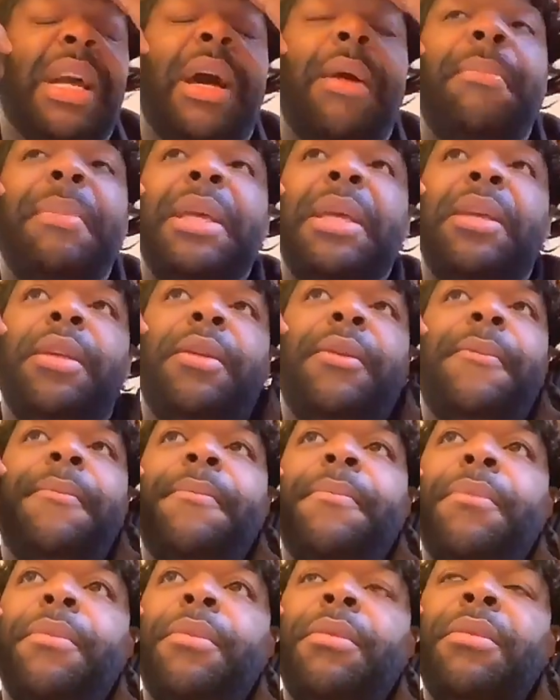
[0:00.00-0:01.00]
I
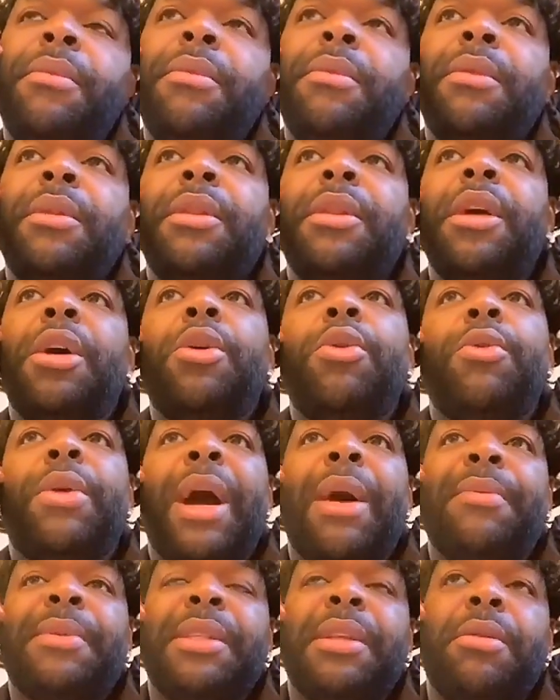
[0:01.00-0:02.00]
mean, no,
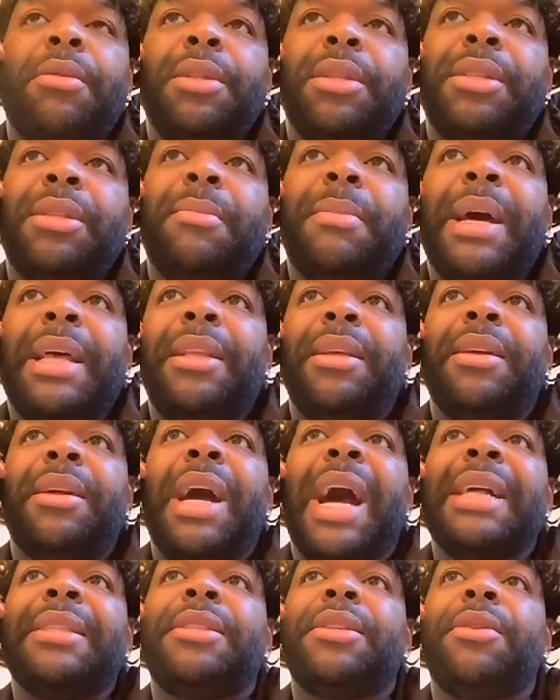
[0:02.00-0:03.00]
I was talking to somebody
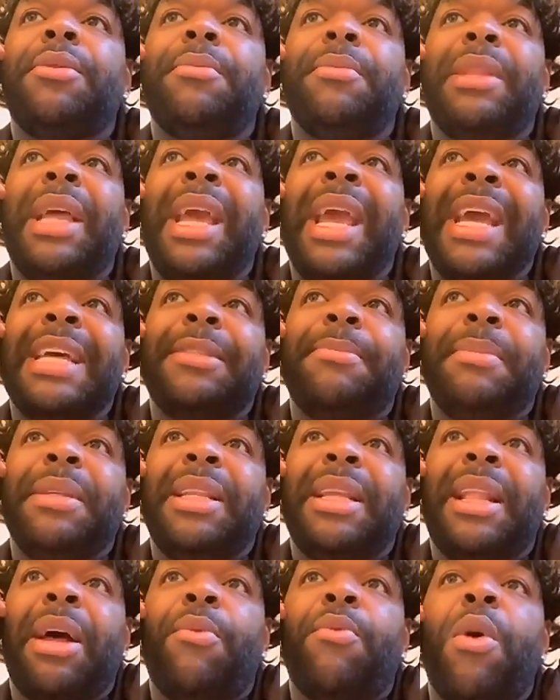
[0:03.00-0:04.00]
here. They asked me
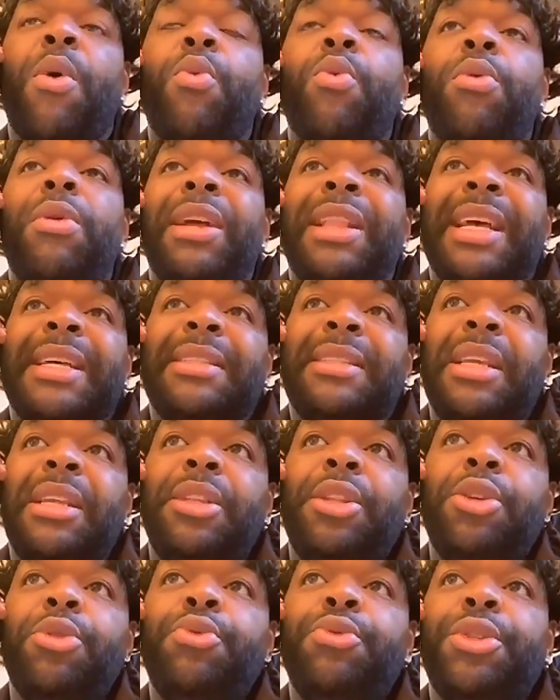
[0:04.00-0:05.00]
that I want one. I
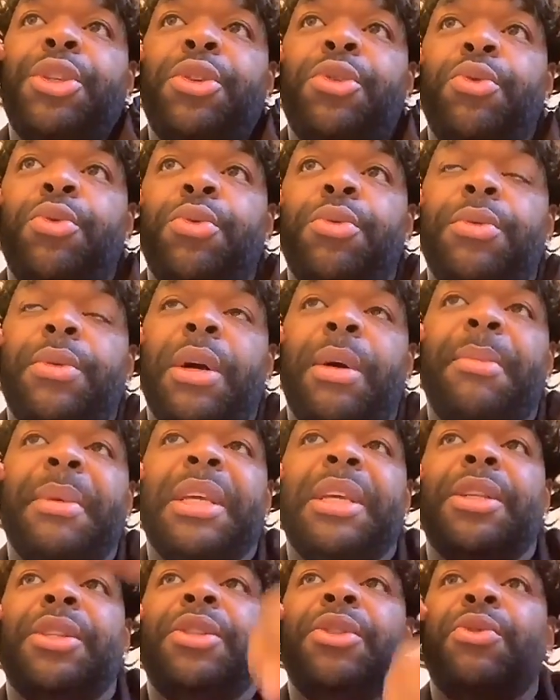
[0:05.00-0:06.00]
say do two. I'm
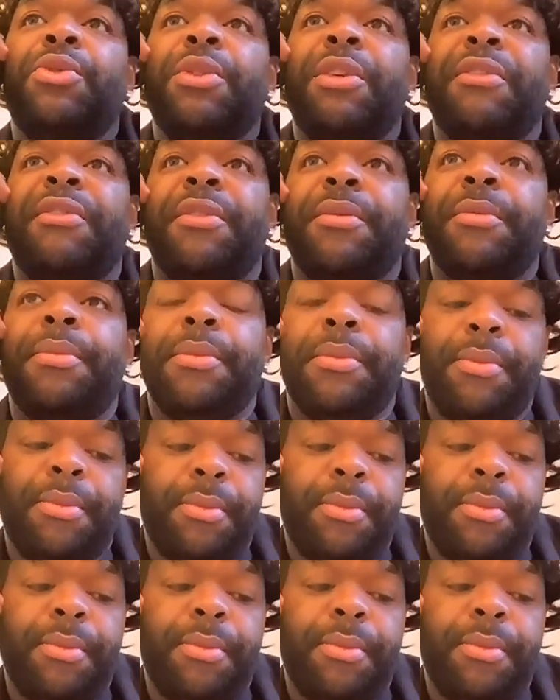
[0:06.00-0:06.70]
going to get 2 of them.